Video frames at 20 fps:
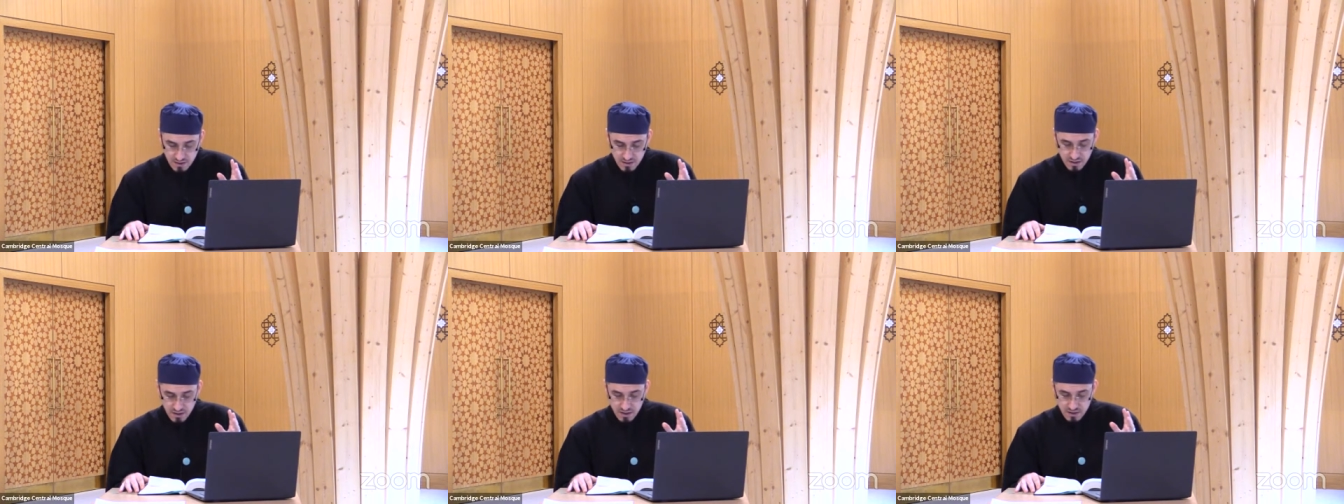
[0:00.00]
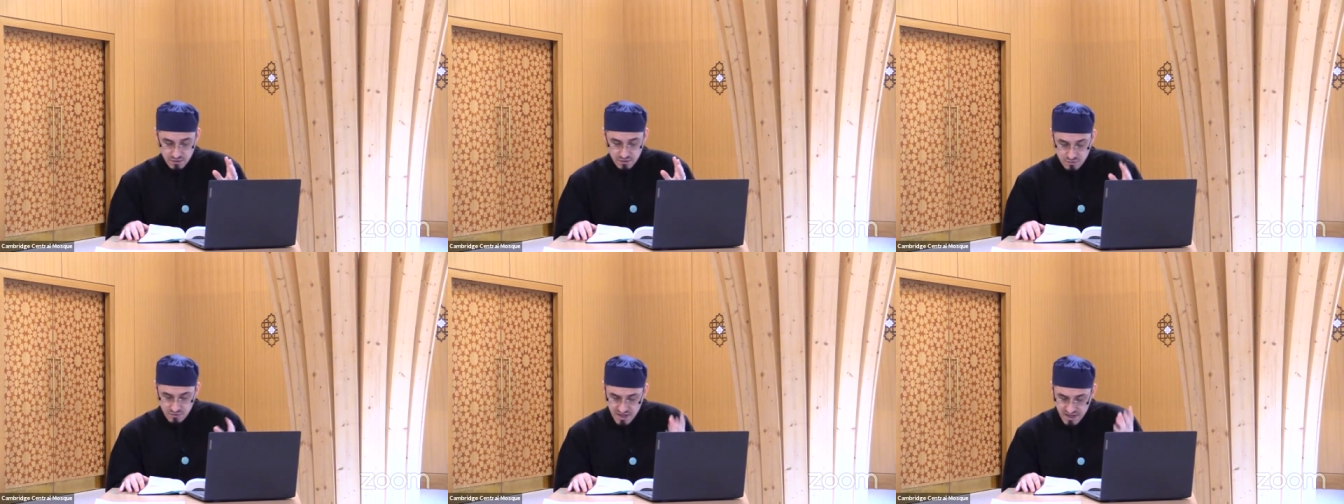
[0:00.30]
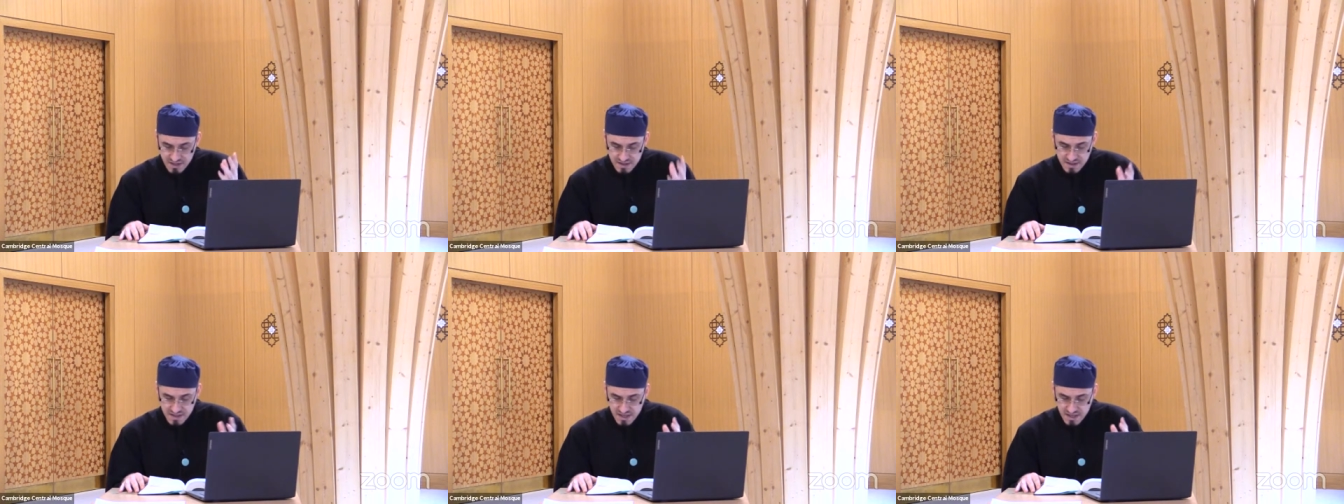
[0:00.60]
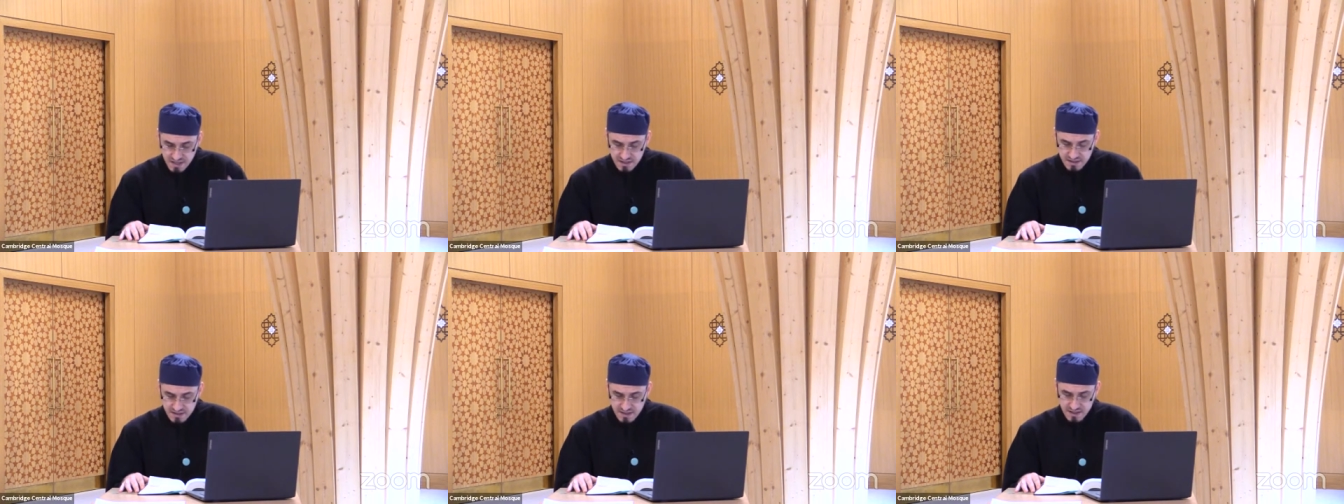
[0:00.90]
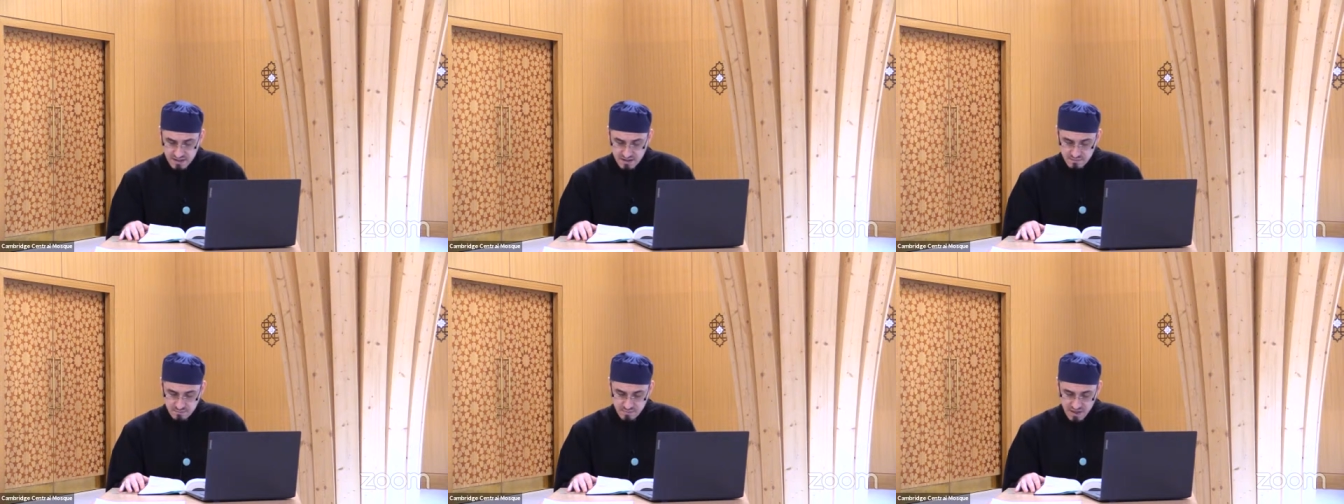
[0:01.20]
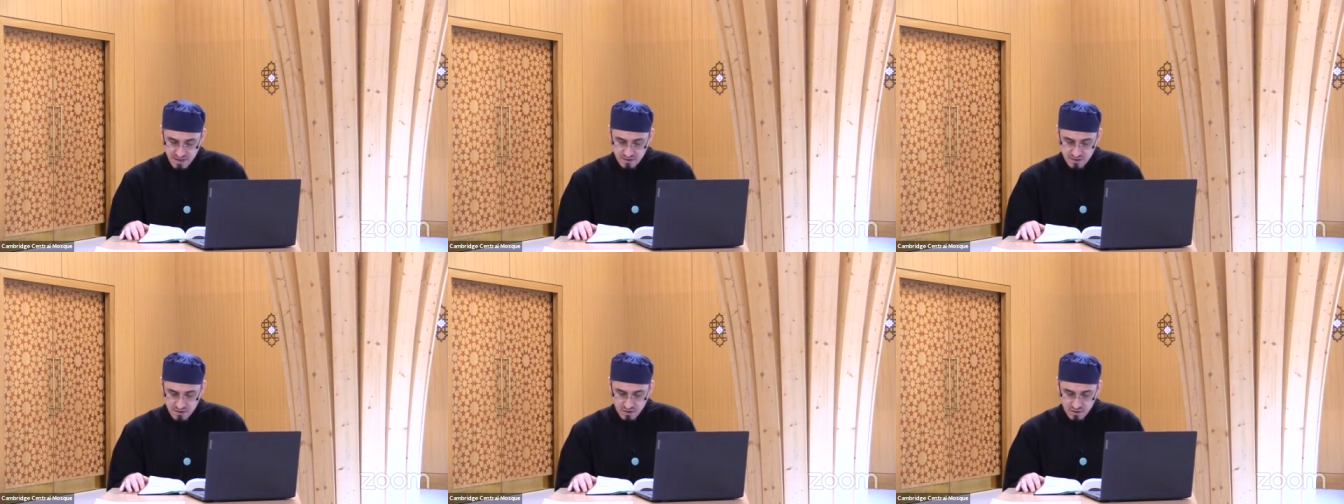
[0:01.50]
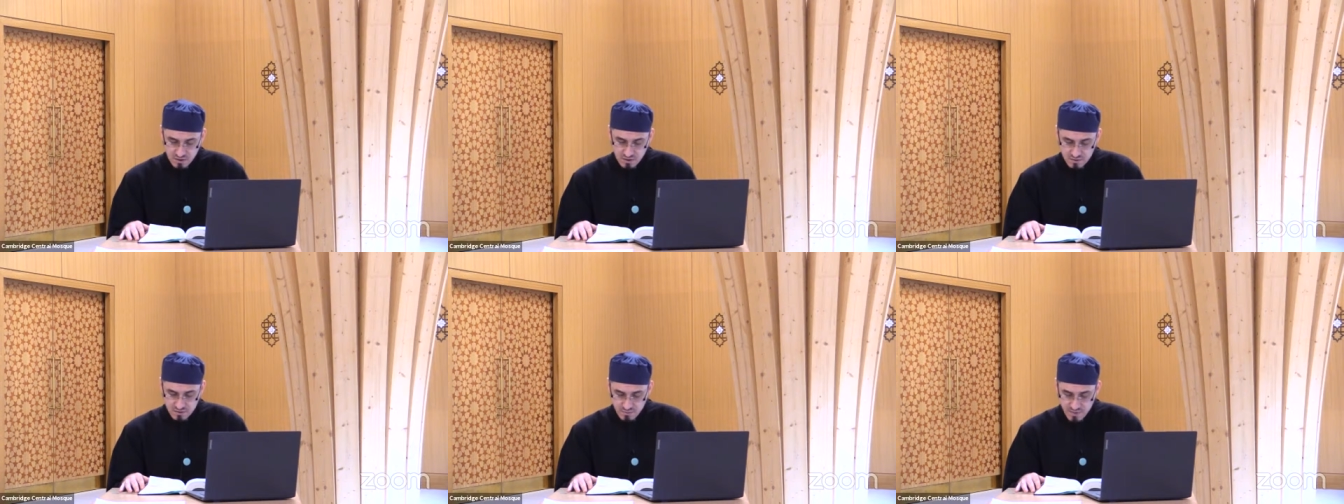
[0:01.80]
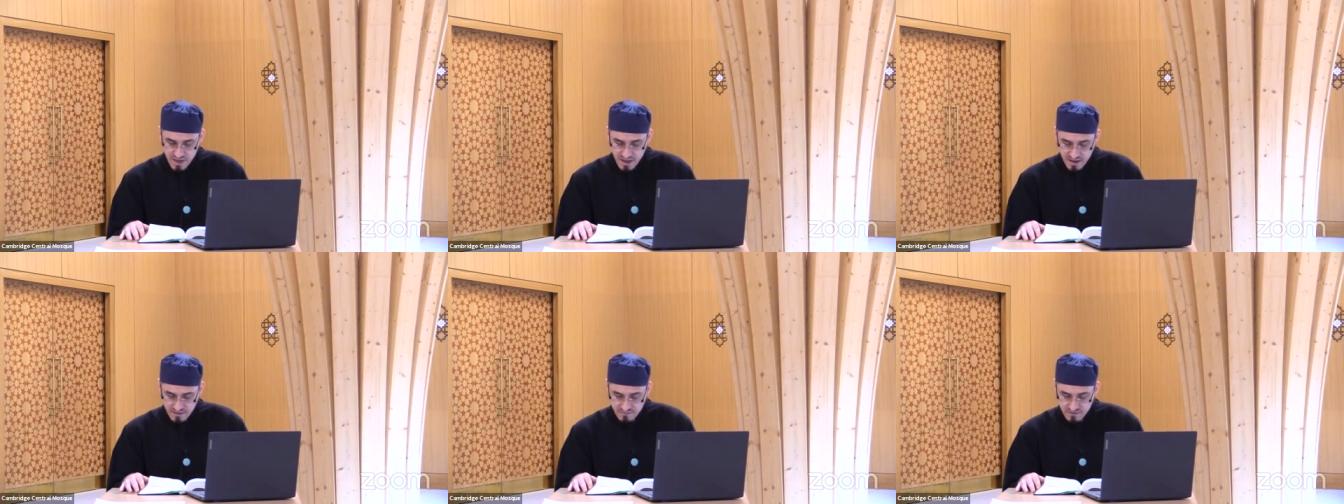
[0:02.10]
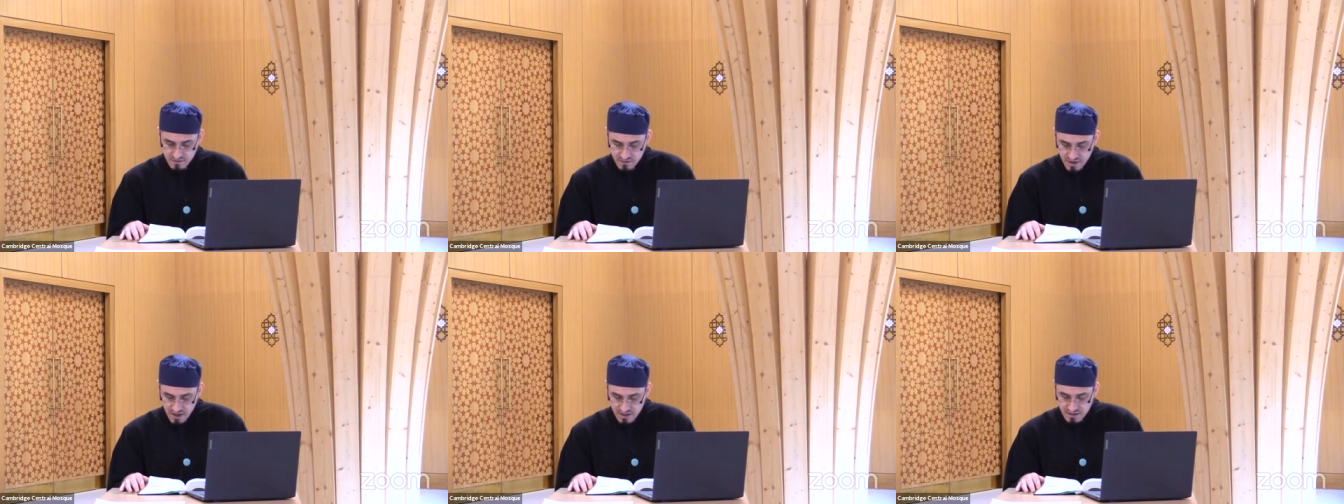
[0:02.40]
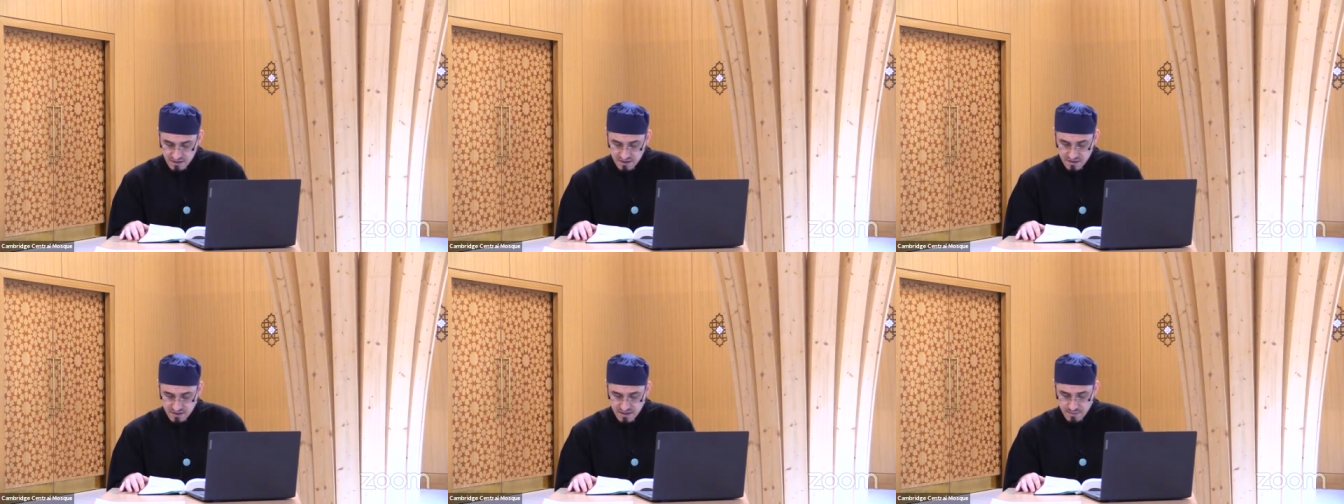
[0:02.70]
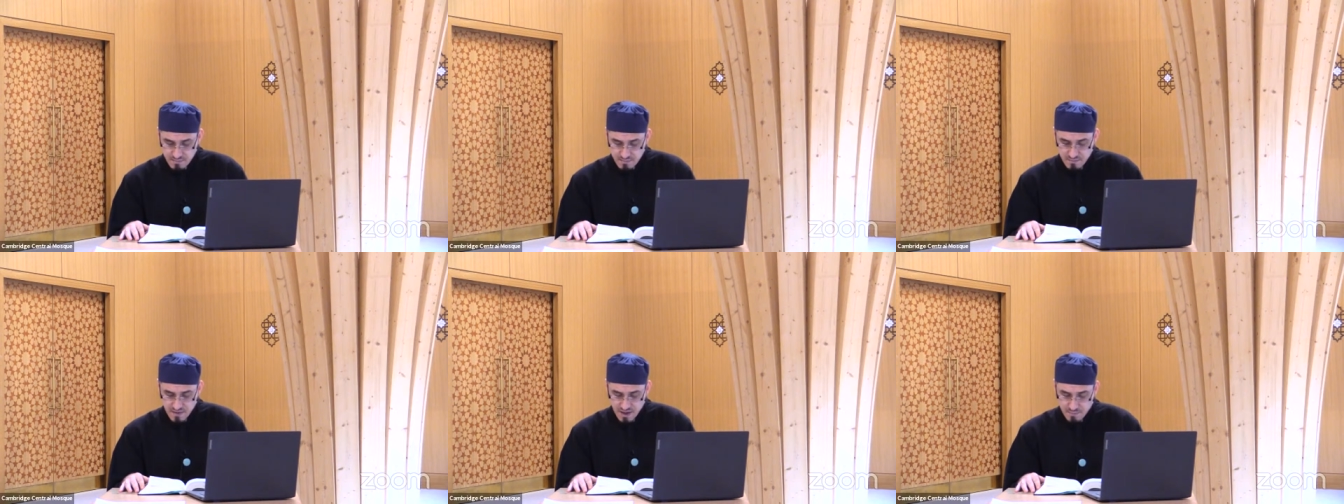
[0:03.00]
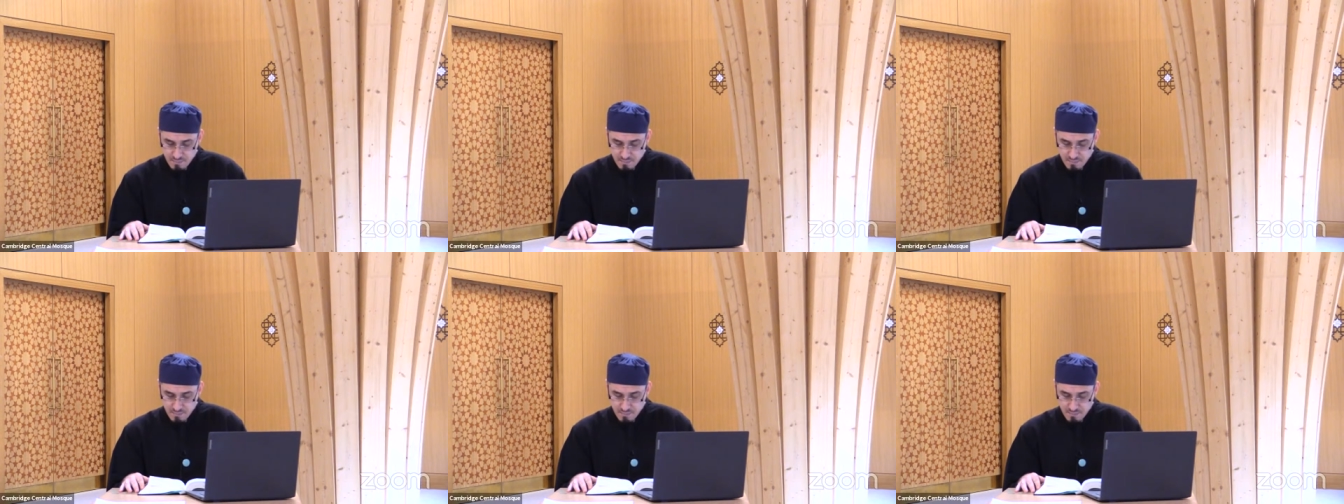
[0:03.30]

Uh, do they think that because we have granted them